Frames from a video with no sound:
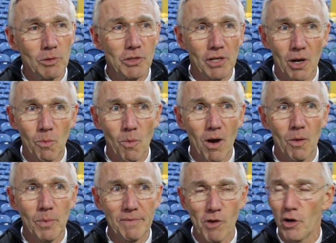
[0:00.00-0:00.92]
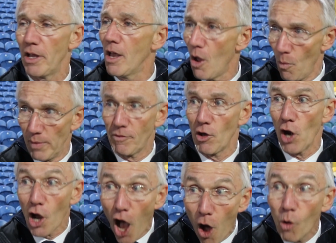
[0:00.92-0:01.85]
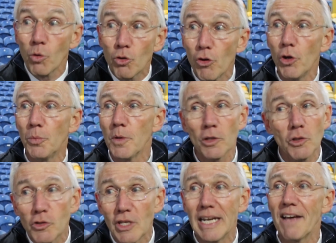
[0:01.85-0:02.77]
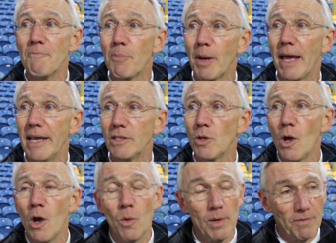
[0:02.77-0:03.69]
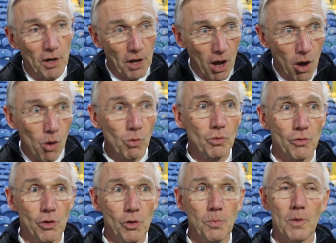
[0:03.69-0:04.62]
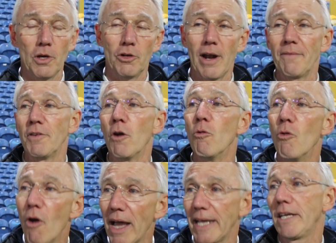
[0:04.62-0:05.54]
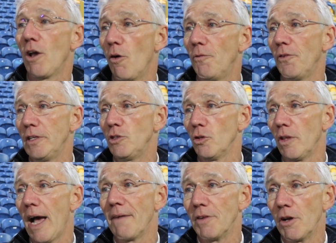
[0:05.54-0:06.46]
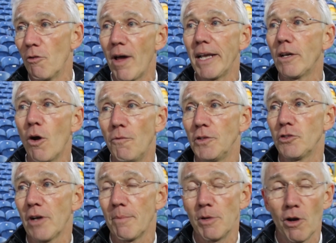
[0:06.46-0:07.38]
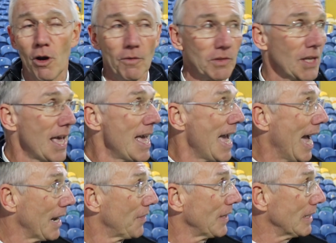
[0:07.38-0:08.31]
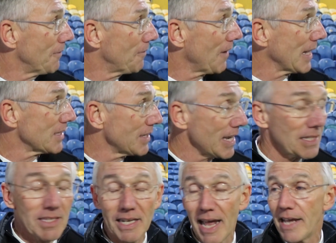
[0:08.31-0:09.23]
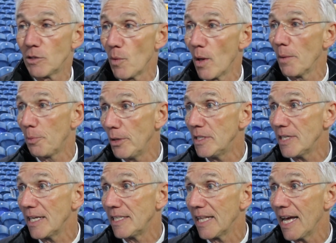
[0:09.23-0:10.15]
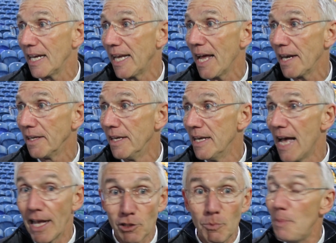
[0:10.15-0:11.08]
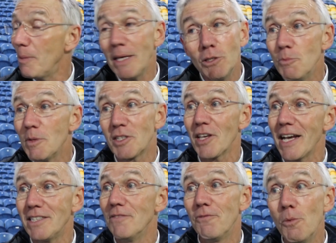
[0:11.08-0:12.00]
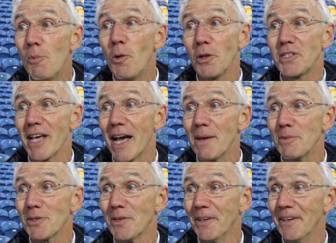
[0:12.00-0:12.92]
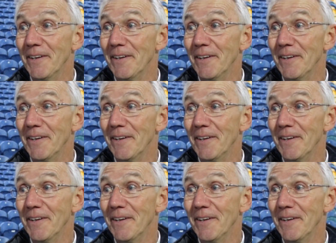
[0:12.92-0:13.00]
But you know what? We've got a whole group, not just 11 players. We've got a whole group that are having a right go for each other, having a right go for Tranmere Rovers. And I think the fans here today as well appreciated that again. And so we play some exciting football at times.